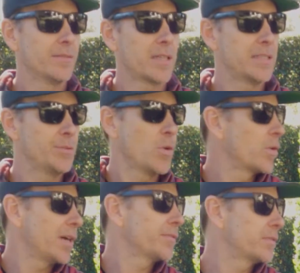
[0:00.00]
Because uh, he was going
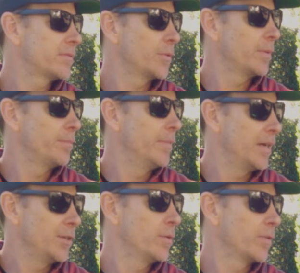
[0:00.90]
off to a, a
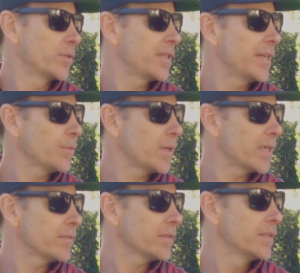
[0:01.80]
university or whatever.